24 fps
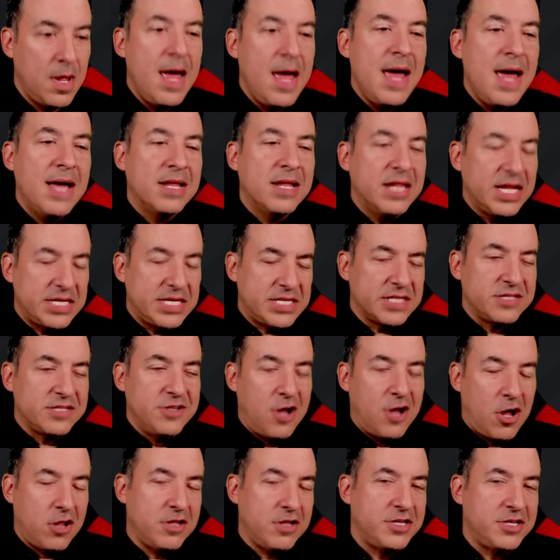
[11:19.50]
Let's
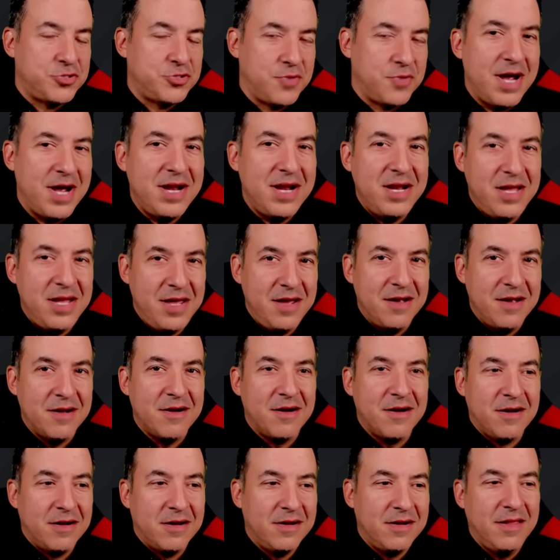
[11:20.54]
acknowledge right
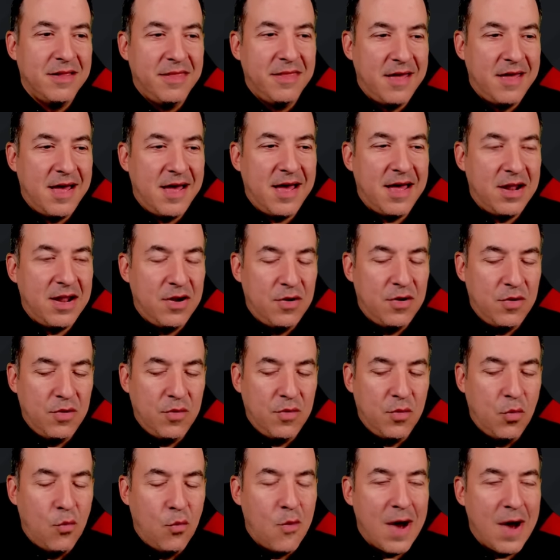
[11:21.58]
here that
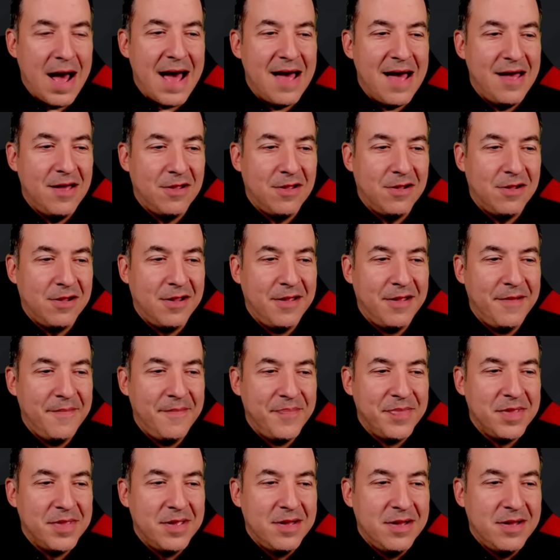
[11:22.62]
while
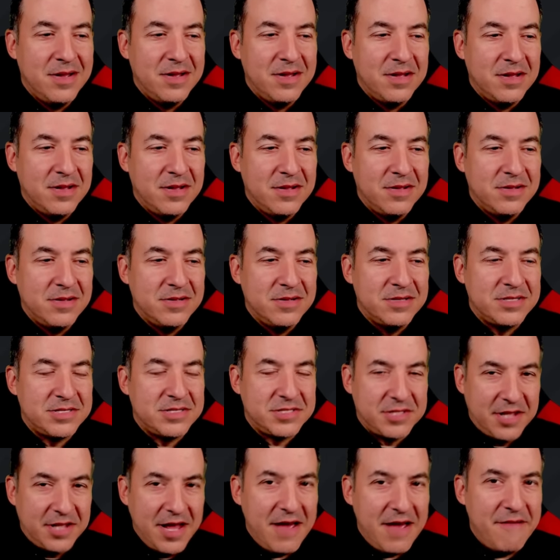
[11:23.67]

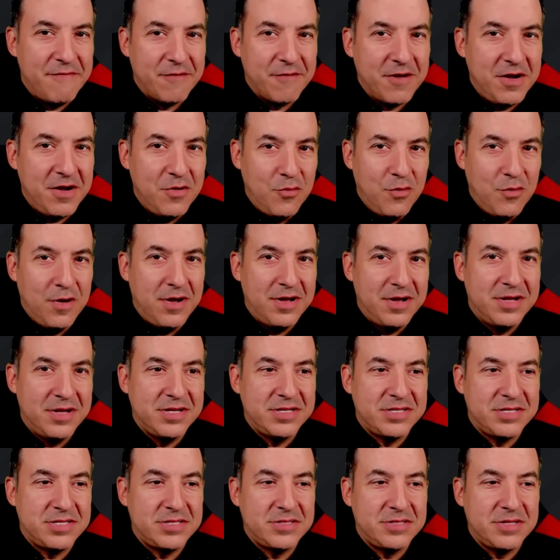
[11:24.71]
slavery
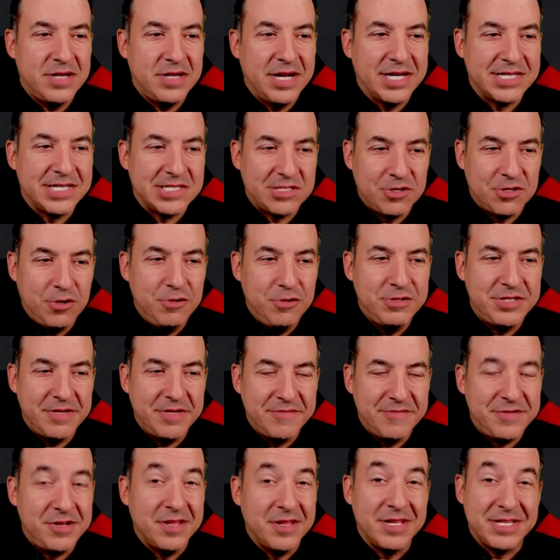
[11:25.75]
was exclusive
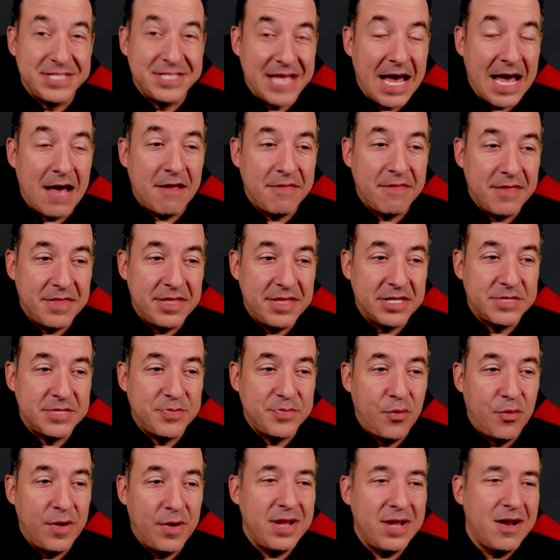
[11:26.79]
to the South at this
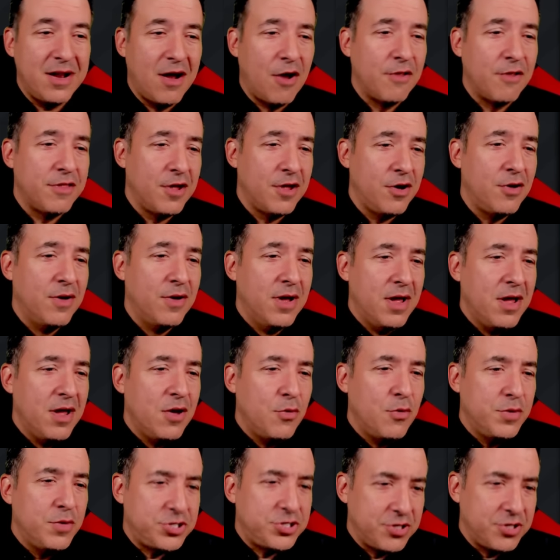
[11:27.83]
point, although
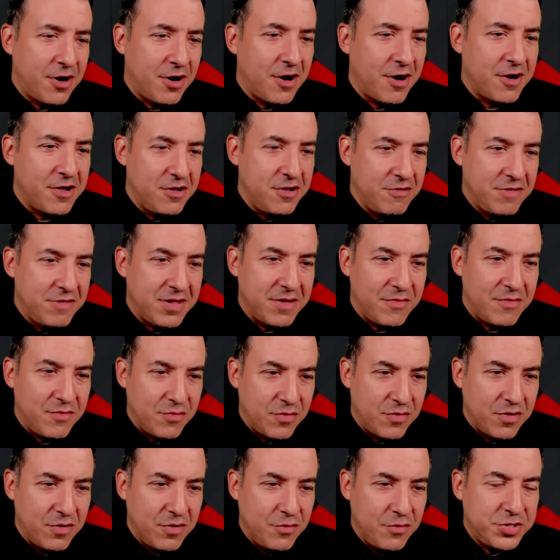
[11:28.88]
we should argue that
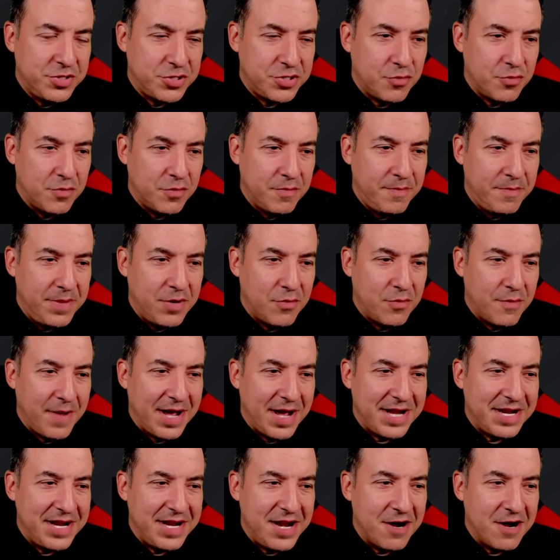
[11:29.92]
we should be
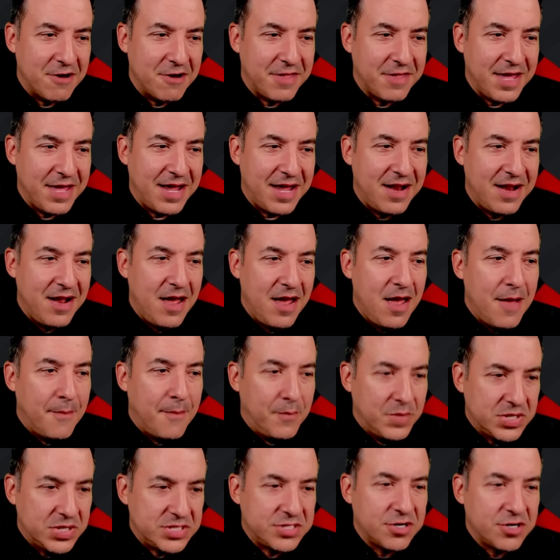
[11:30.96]
reminded here that
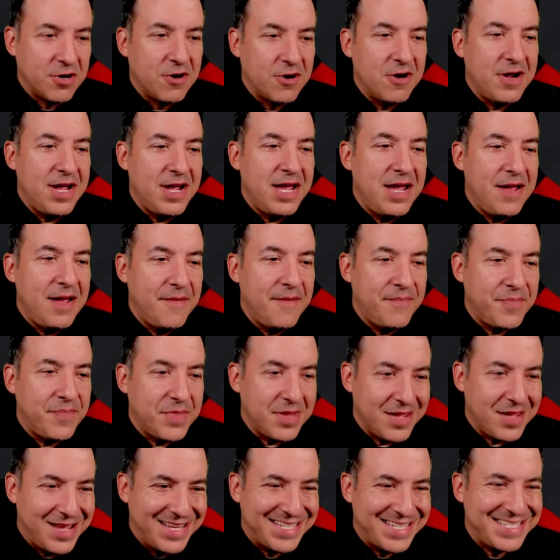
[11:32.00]
Missouri,
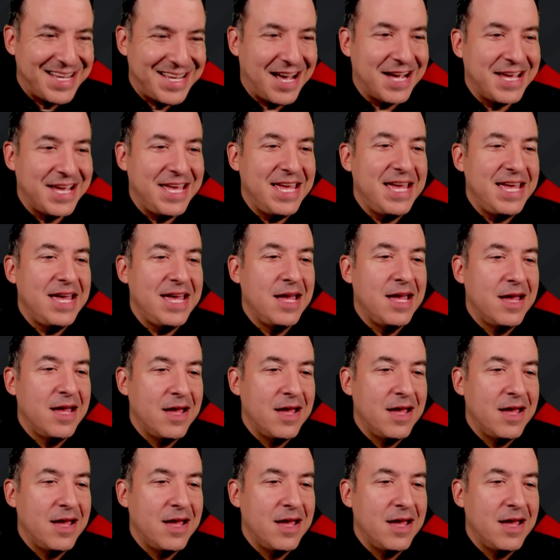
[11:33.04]
Kentucky,